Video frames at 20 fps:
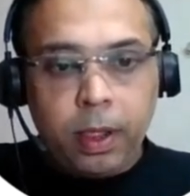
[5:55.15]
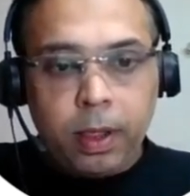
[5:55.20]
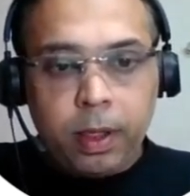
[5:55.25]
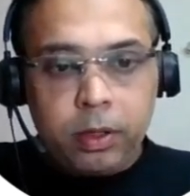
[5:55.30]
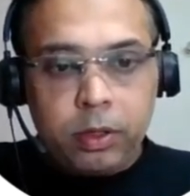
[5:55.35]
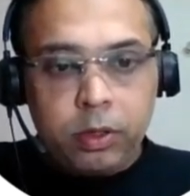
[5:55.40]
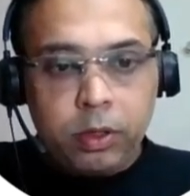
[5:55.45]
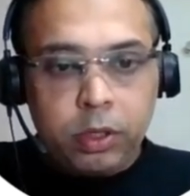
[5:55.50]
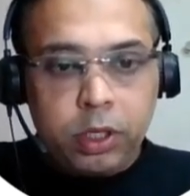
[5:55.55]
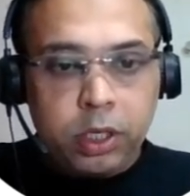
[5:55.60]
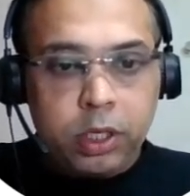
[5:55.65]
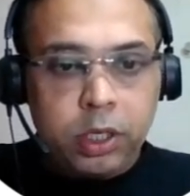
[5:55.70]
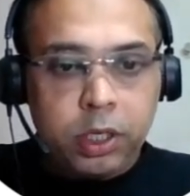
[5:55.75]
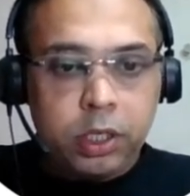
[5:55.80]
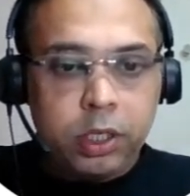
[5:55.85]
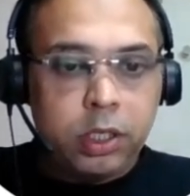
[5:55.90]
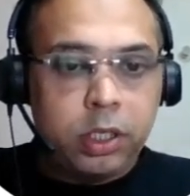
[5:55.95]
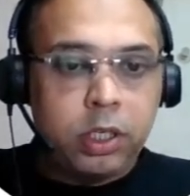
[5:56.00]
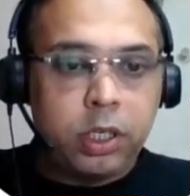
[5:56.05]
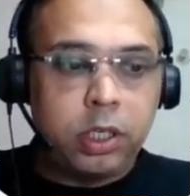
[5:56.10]
So this
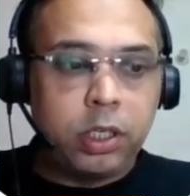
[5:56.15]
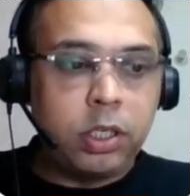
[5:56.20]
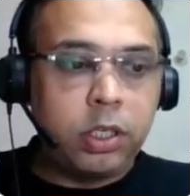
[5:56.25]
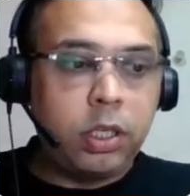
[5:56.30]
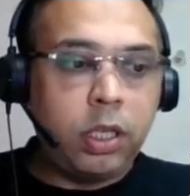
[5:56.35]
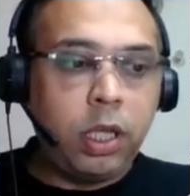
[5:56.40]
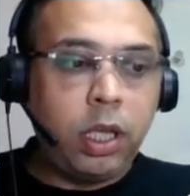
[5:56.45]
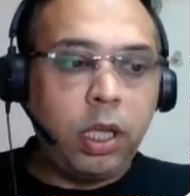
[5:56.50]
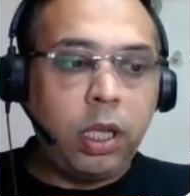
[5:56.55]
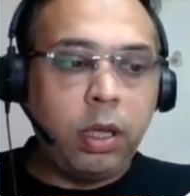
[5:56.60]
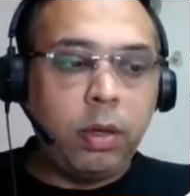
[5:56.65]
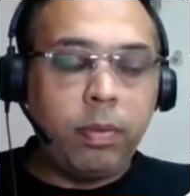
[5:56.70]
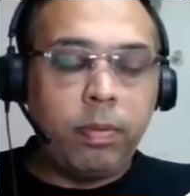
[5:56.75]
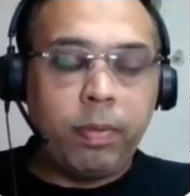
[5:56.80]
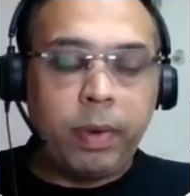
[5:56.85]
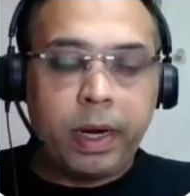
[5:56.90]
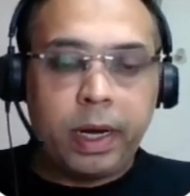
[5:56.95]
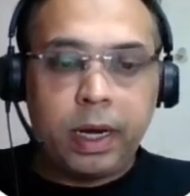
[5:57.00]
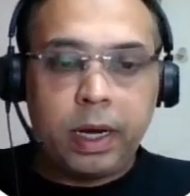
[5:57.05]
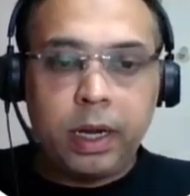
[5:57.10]
is just the
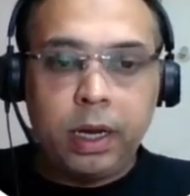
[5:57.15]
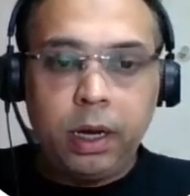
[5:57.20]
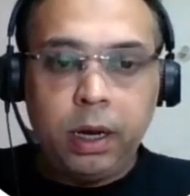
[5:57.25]
material.